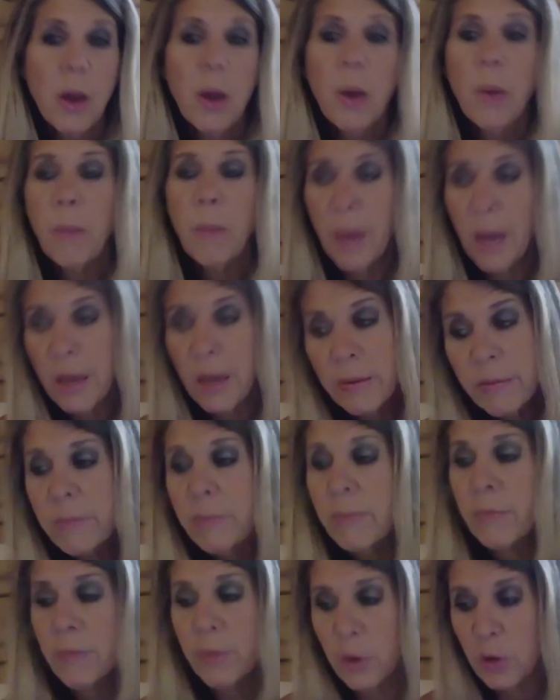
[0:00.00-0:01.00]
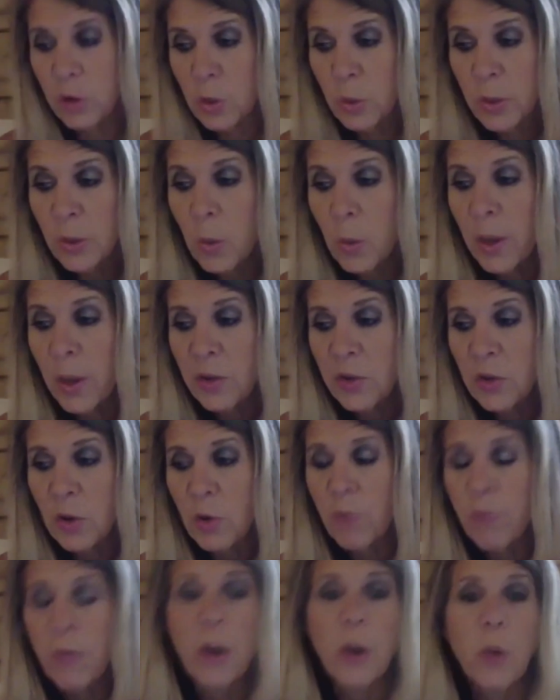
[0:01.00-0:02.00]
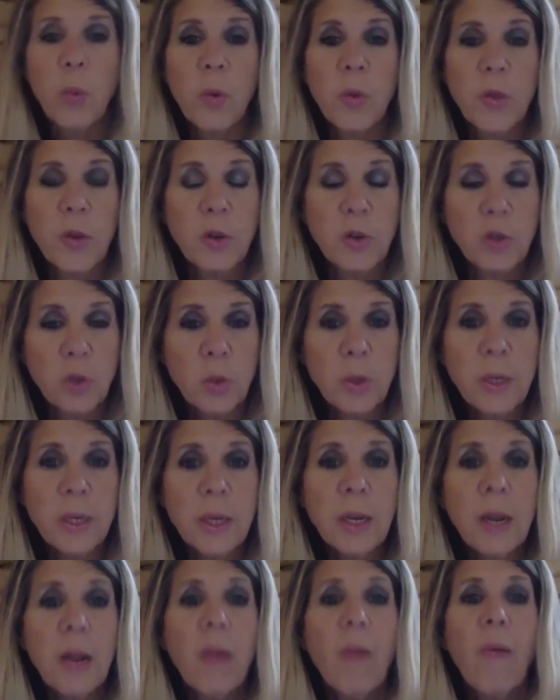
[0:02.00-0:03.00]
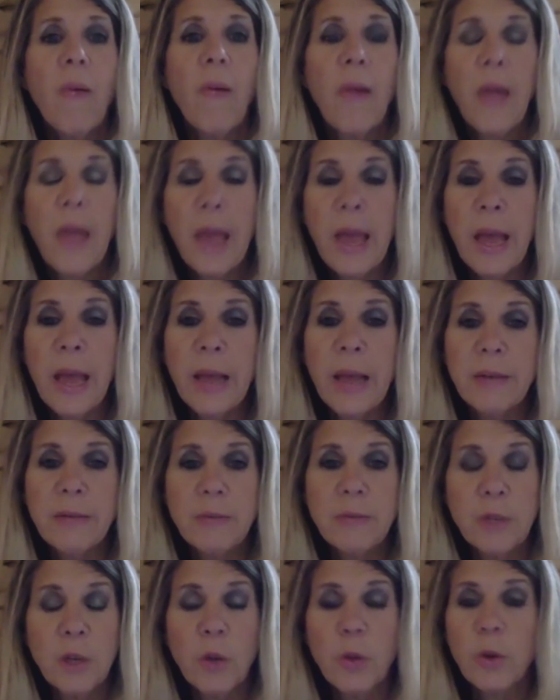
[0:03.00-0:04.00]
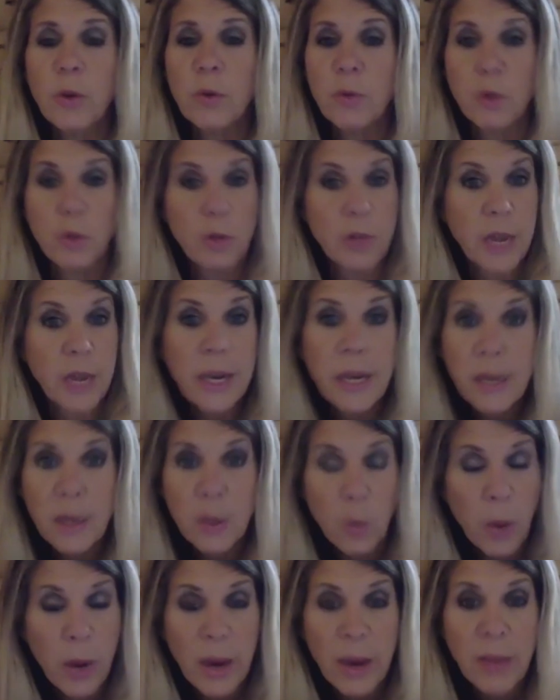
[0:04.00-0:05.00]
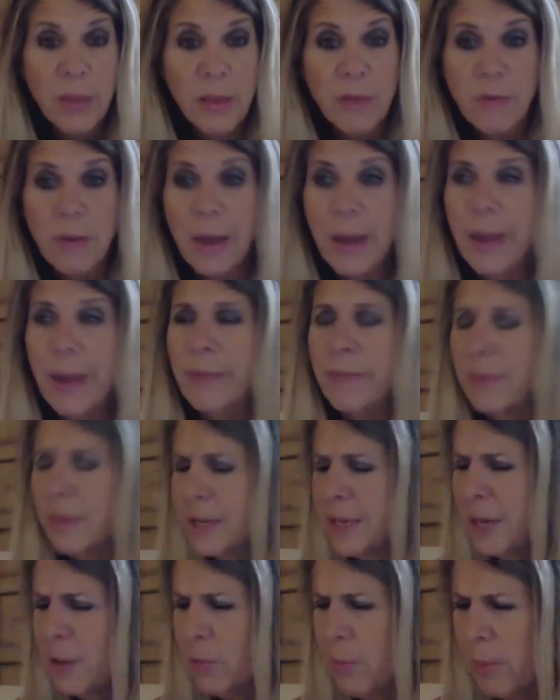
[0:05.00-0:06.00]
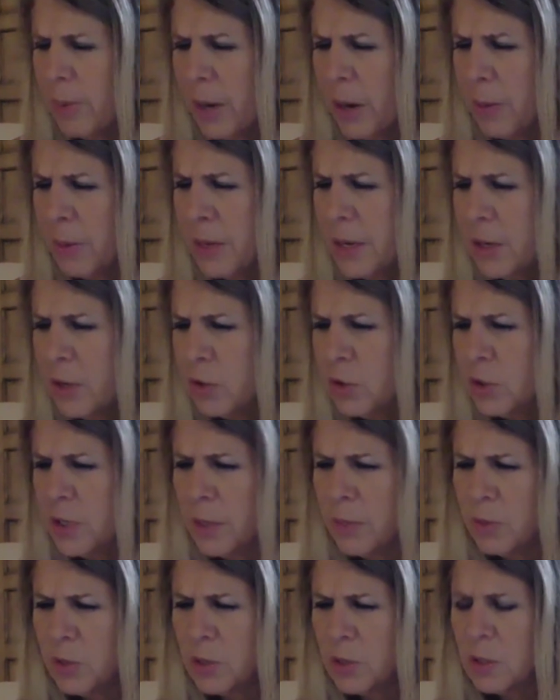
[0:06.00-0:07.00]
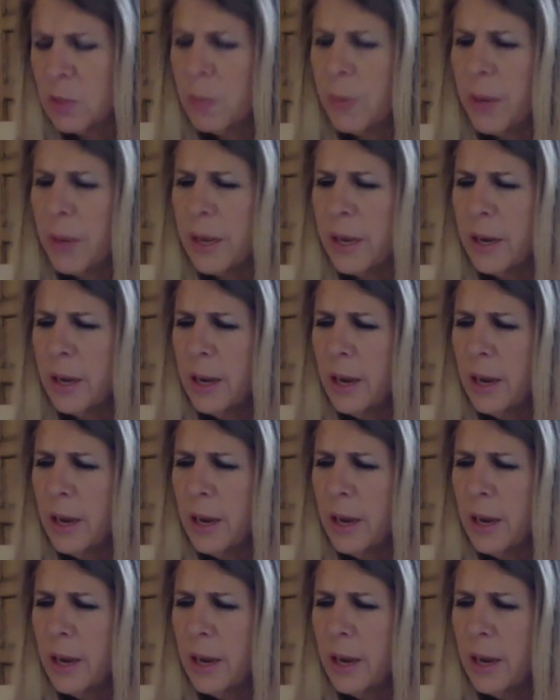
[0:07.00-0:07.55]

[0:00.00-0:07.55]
But they're doing well so far in what they're doing and you know they're they're taking away. They've got I can't remember how many interceptions, but